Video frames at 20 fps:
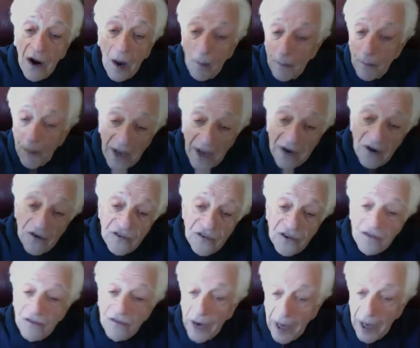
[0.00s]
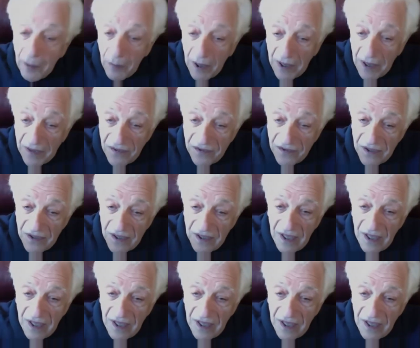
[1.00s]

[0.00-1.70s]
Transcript: umpires of rabbis.